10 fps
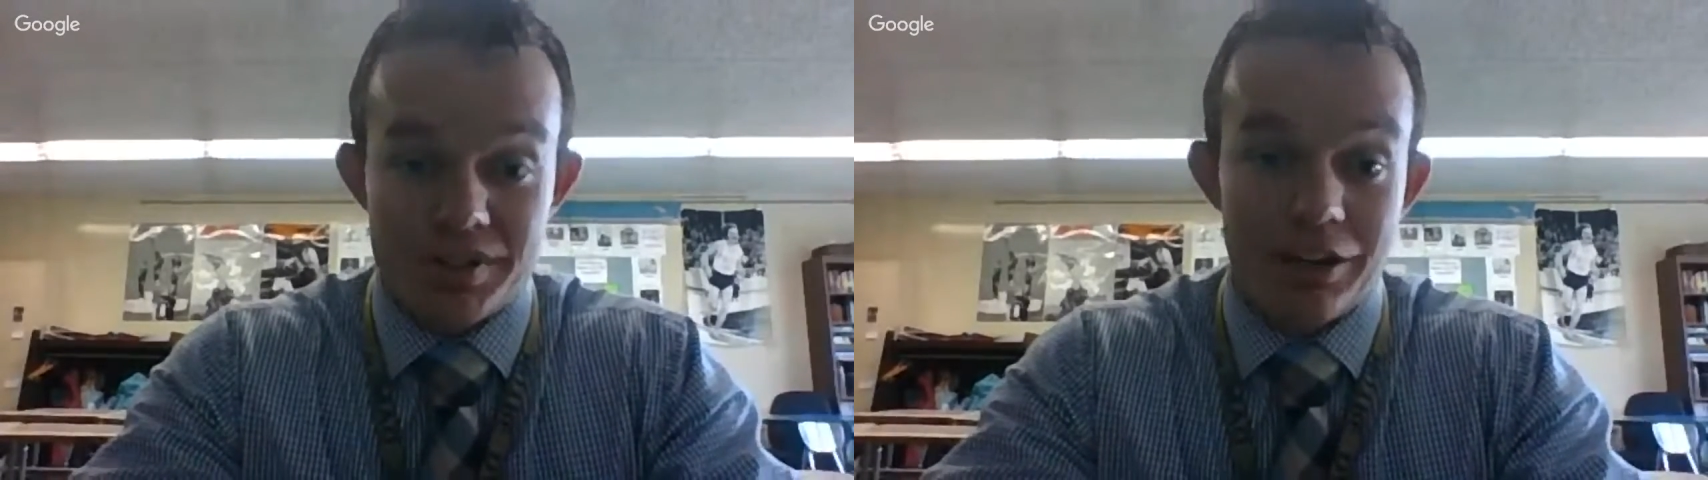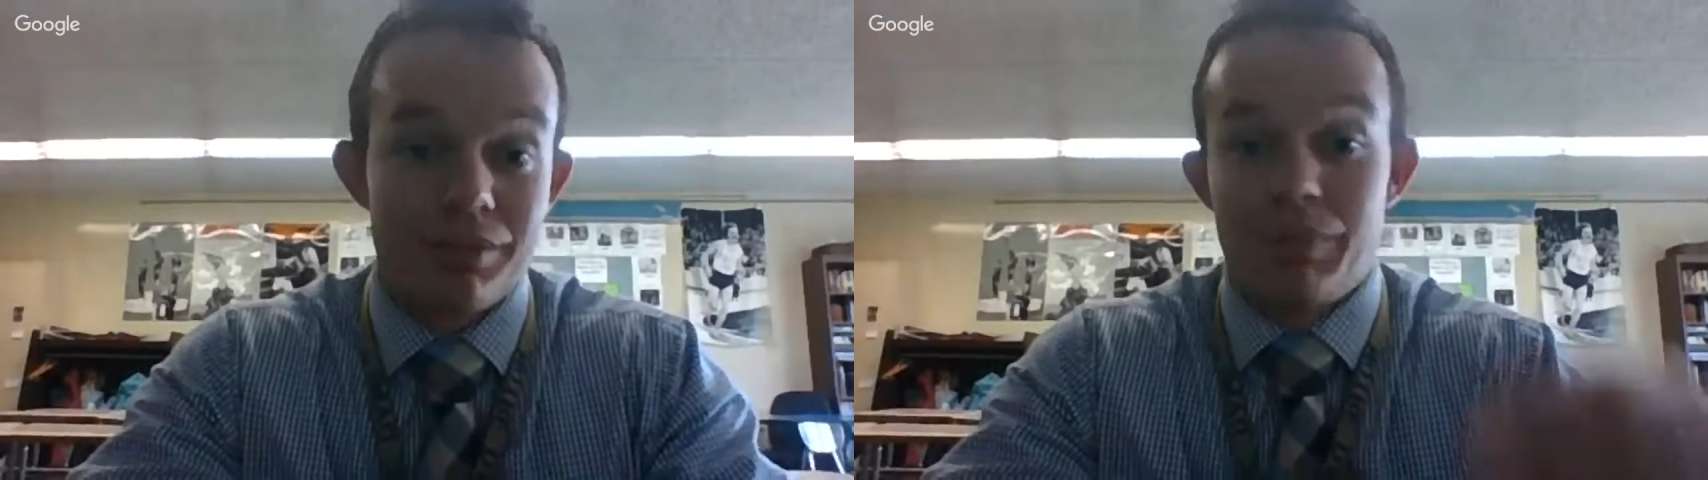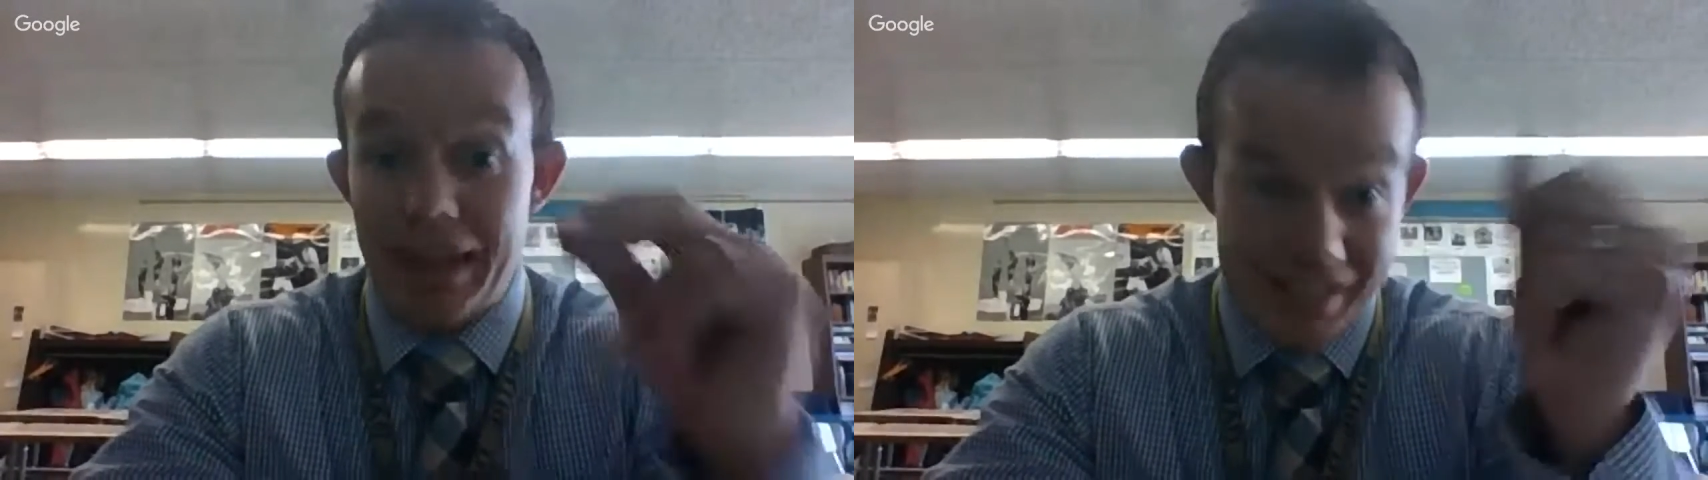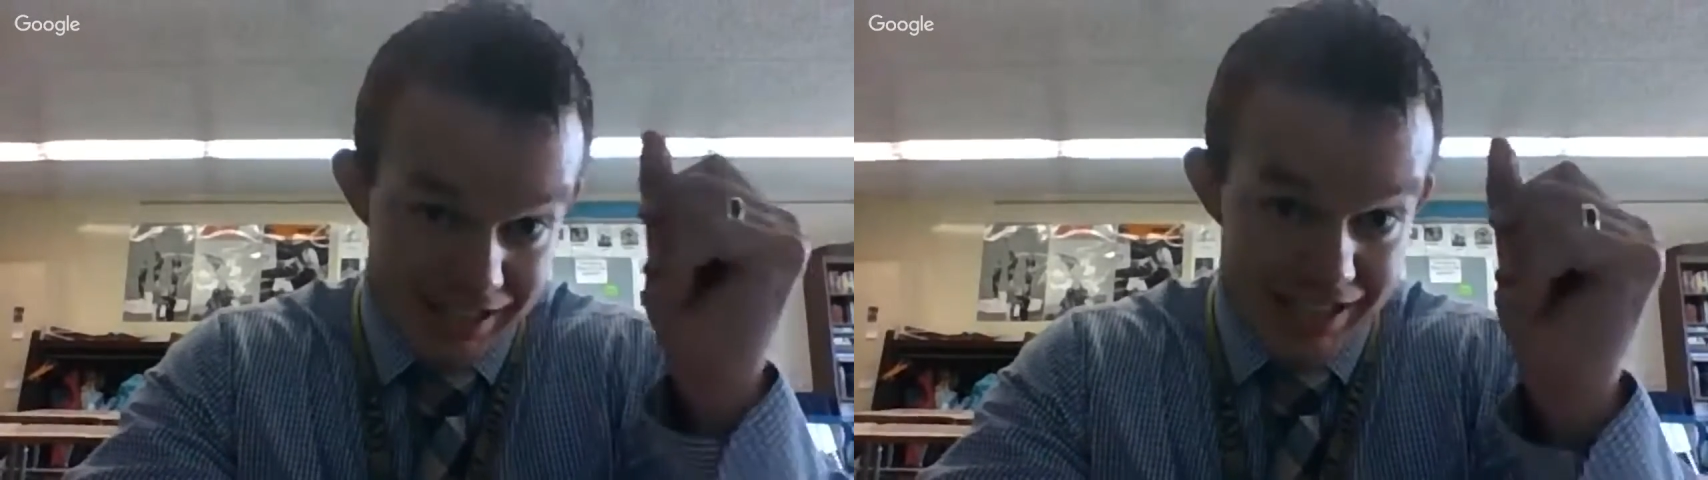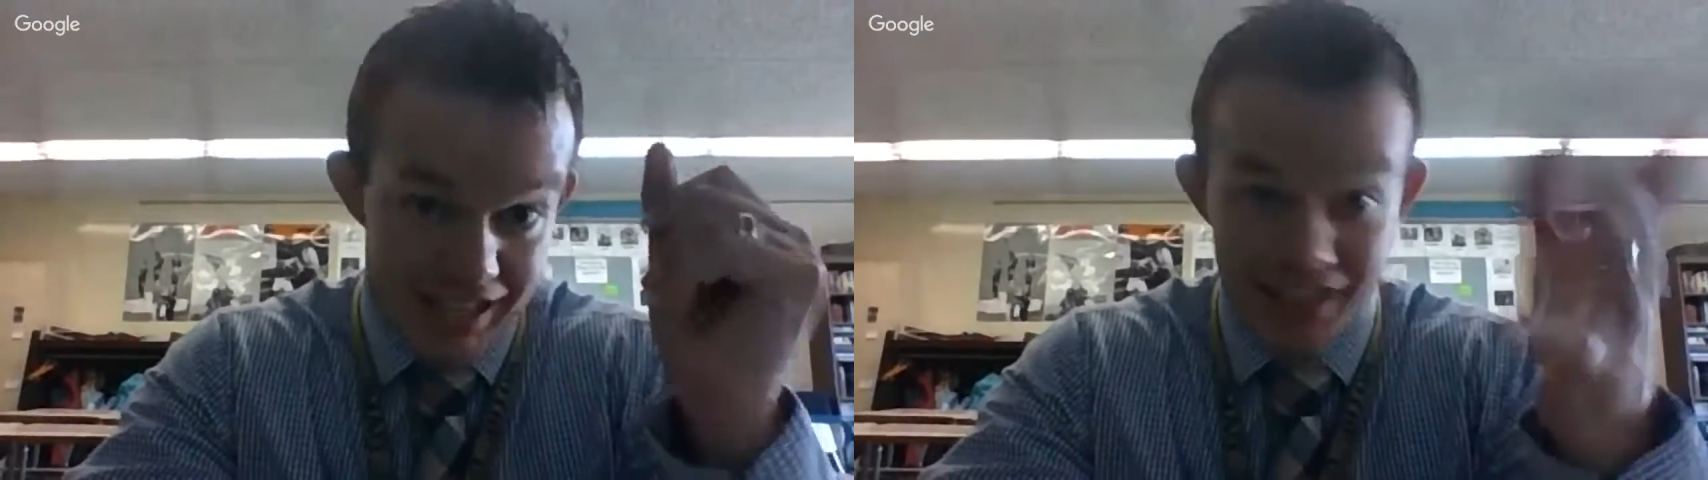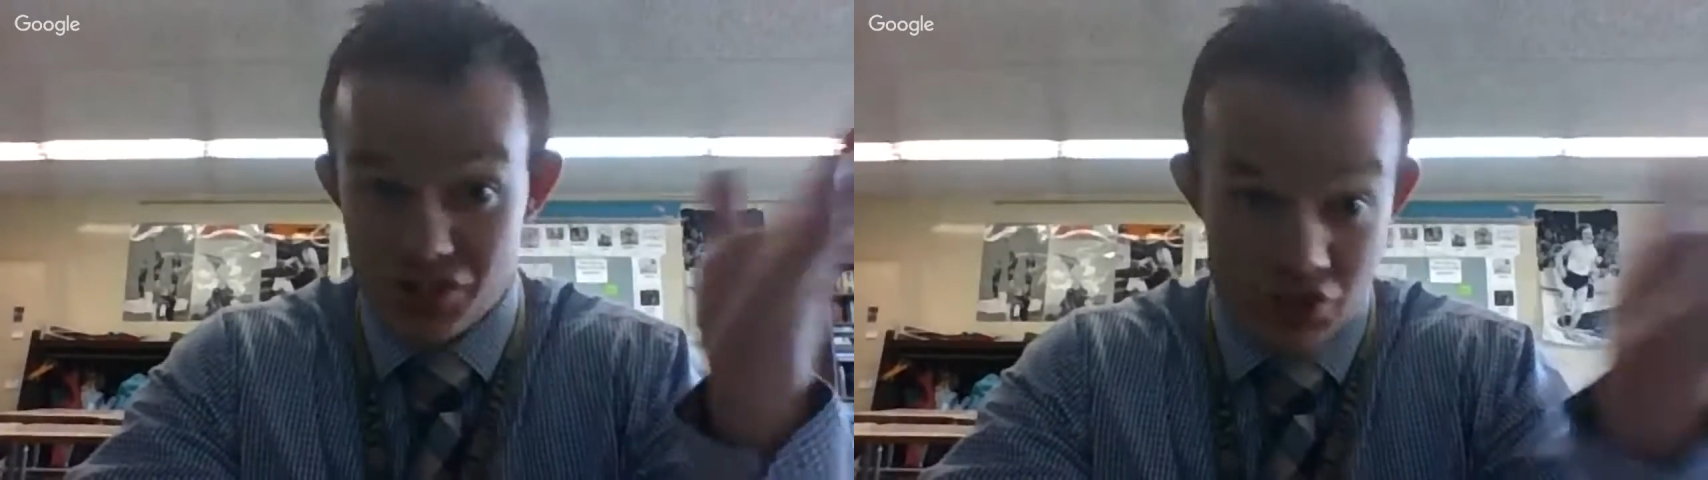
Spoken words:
like instantaneous.